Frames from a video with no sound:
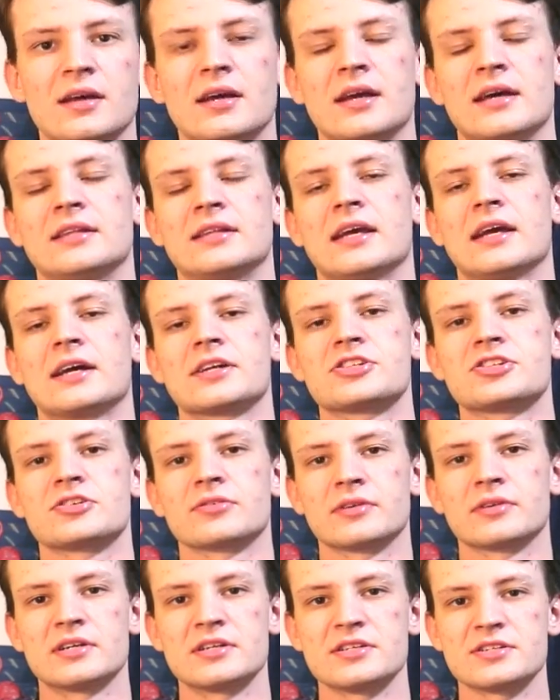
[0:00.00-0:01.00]
And the
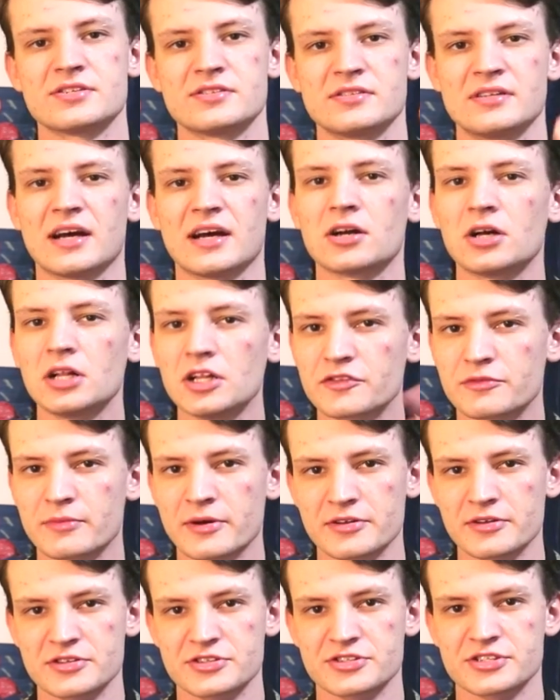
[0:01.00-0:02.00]
answer is, not all of them
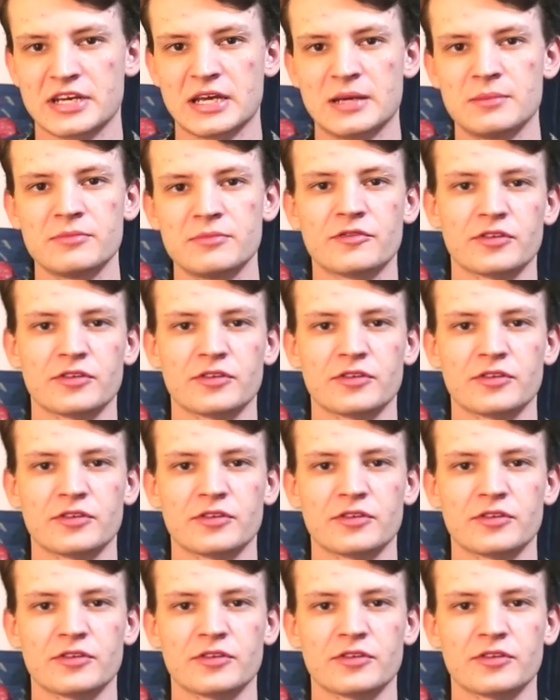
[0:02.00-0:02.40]
are the same.